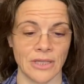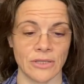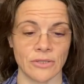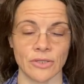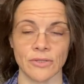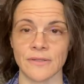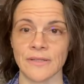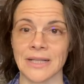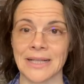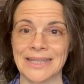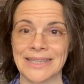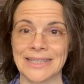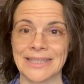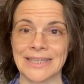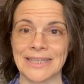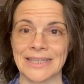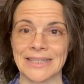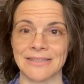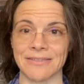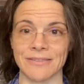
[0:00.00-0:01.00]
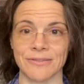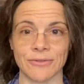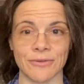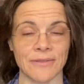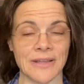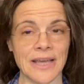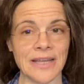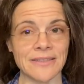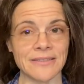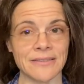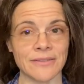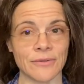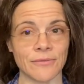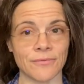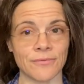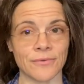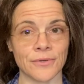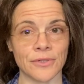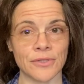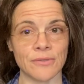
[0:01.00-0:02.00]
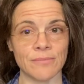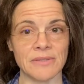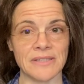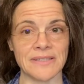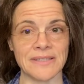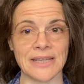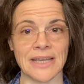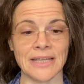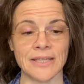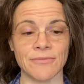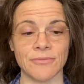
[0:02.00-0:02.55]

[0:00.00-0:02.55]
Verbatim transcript: Just clean it. So that's the first mistake.